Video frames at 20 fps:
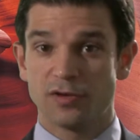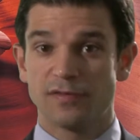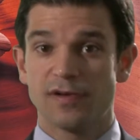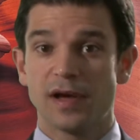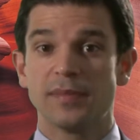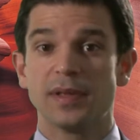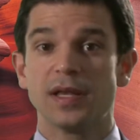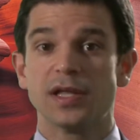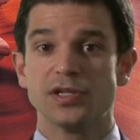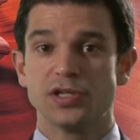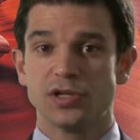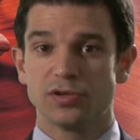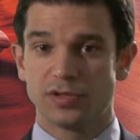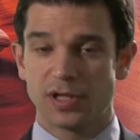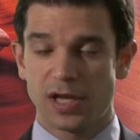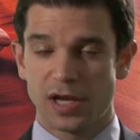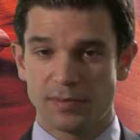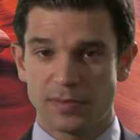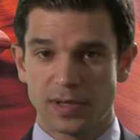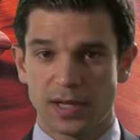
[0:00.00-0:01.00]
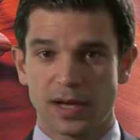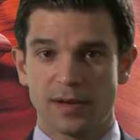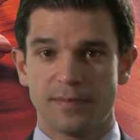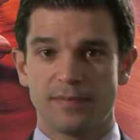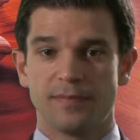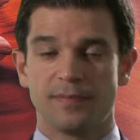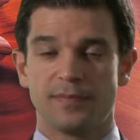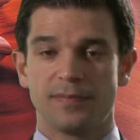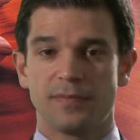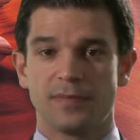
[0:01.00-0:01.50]
Let's start
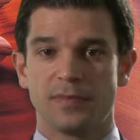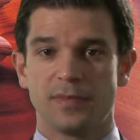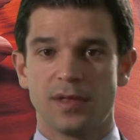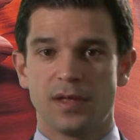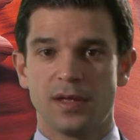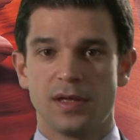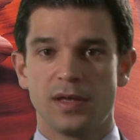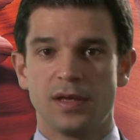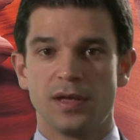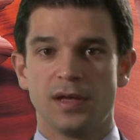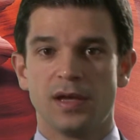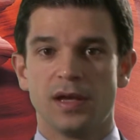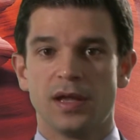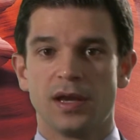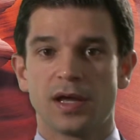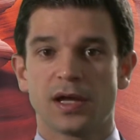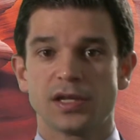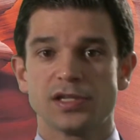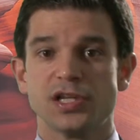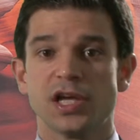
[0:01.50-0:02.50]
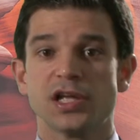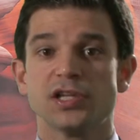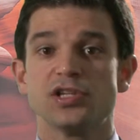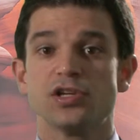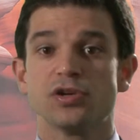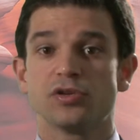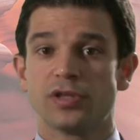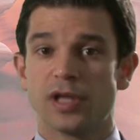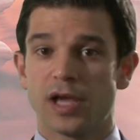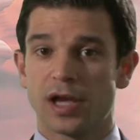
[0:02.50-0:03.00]
explaining what geothermal
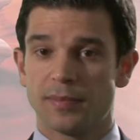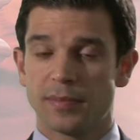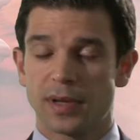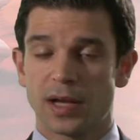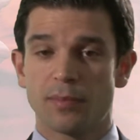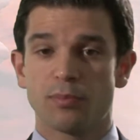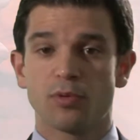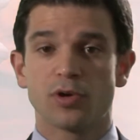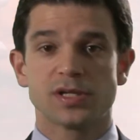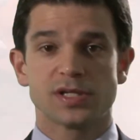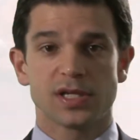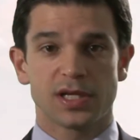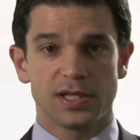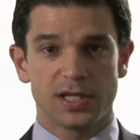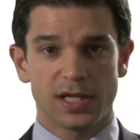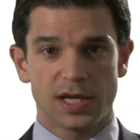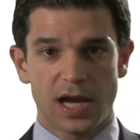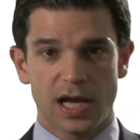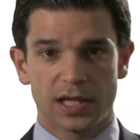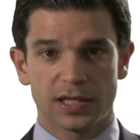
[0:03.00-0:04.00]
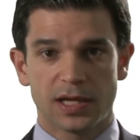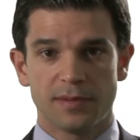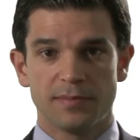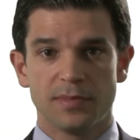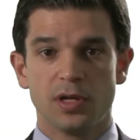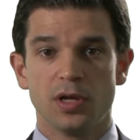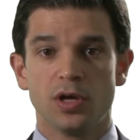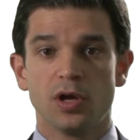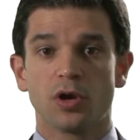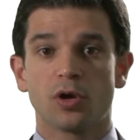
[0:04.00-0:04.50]
renewable energy is.
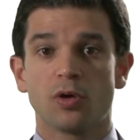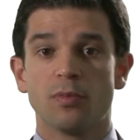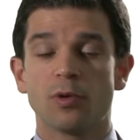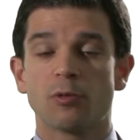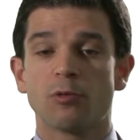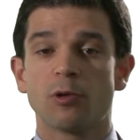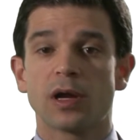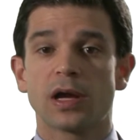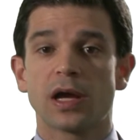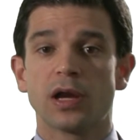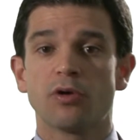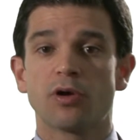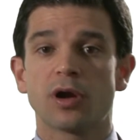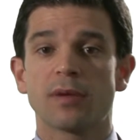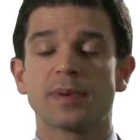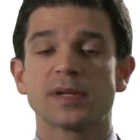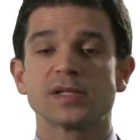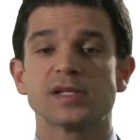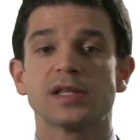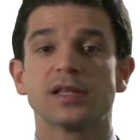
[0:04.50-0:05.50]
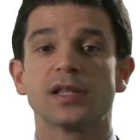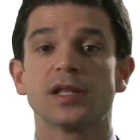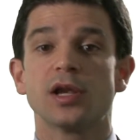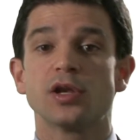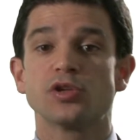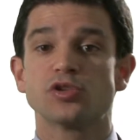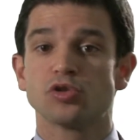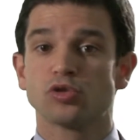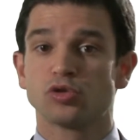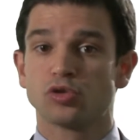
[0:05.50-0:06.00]
Geothermal
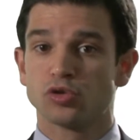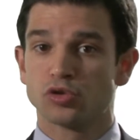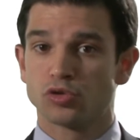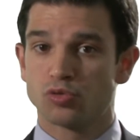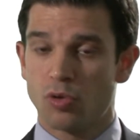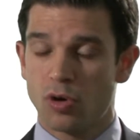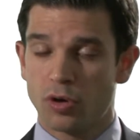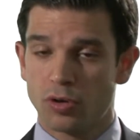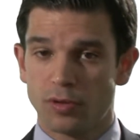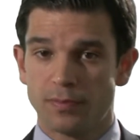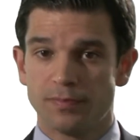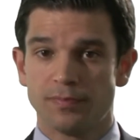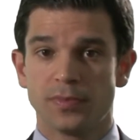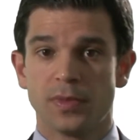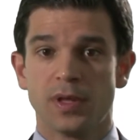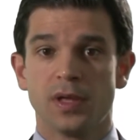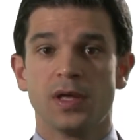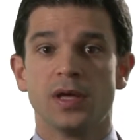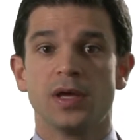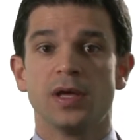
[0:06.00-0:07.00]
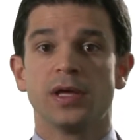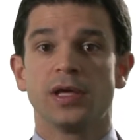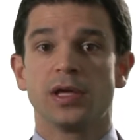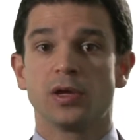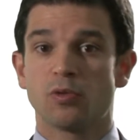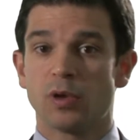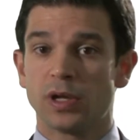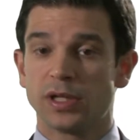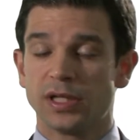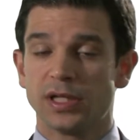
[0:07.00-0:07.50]
energy is the heat
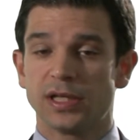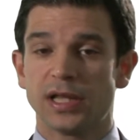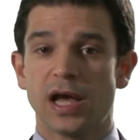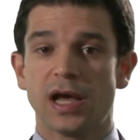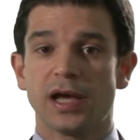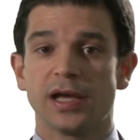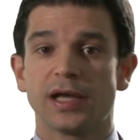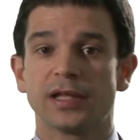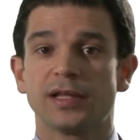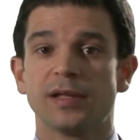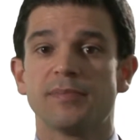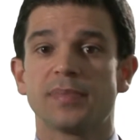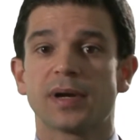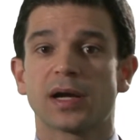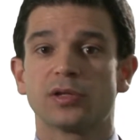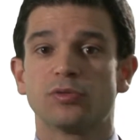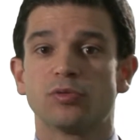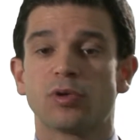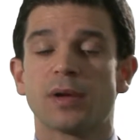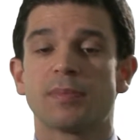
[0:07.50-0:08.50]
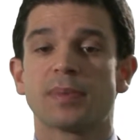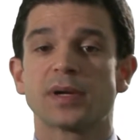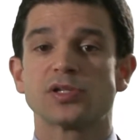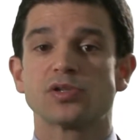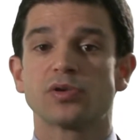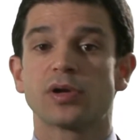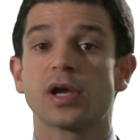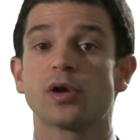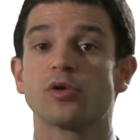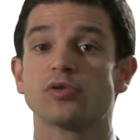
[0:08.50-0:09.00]
recovered from the ground, which
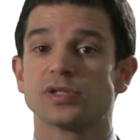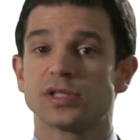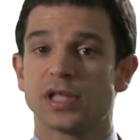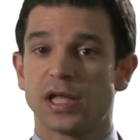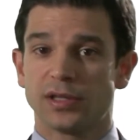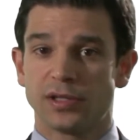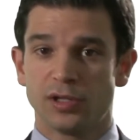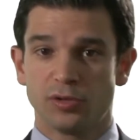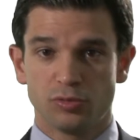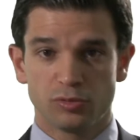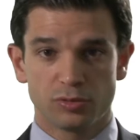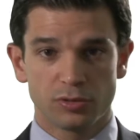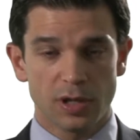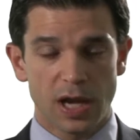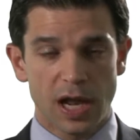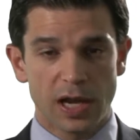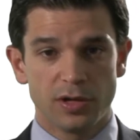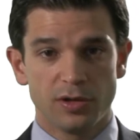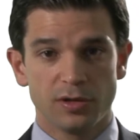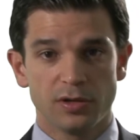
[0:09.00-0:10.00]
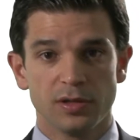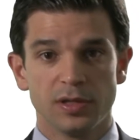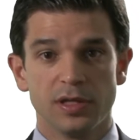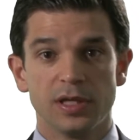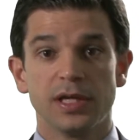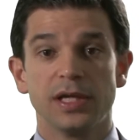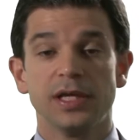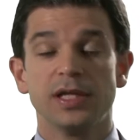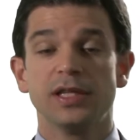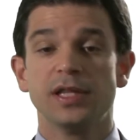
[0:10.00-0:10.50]
is available at a relatively
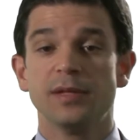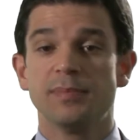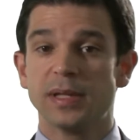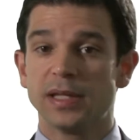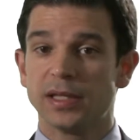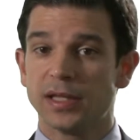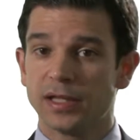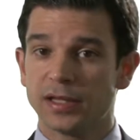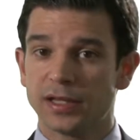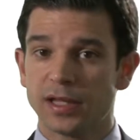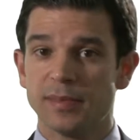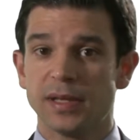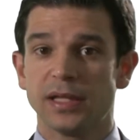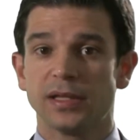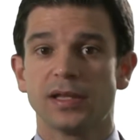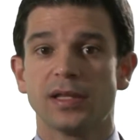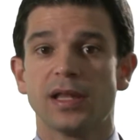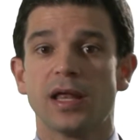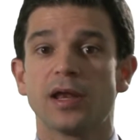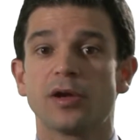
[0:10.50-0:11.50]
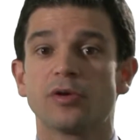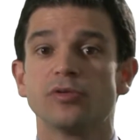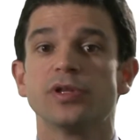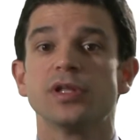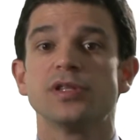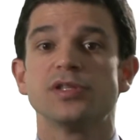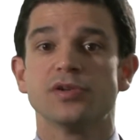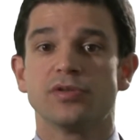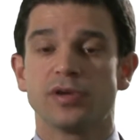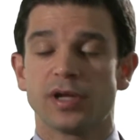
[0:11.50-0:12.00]
constant temperature all year
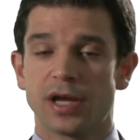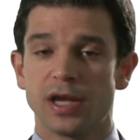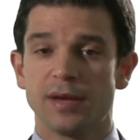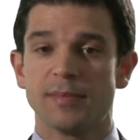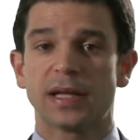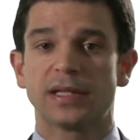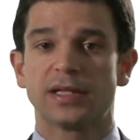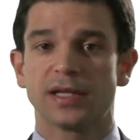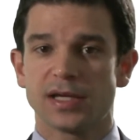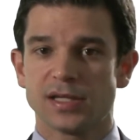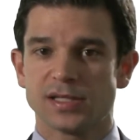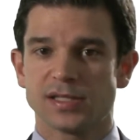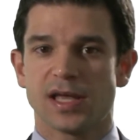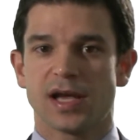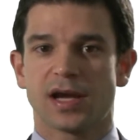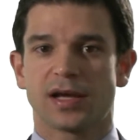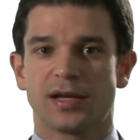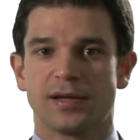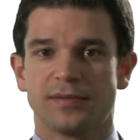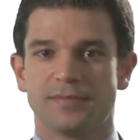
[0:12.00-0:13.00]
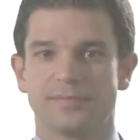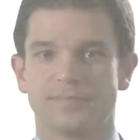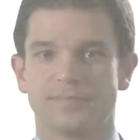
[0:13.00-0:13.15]
round, regardless of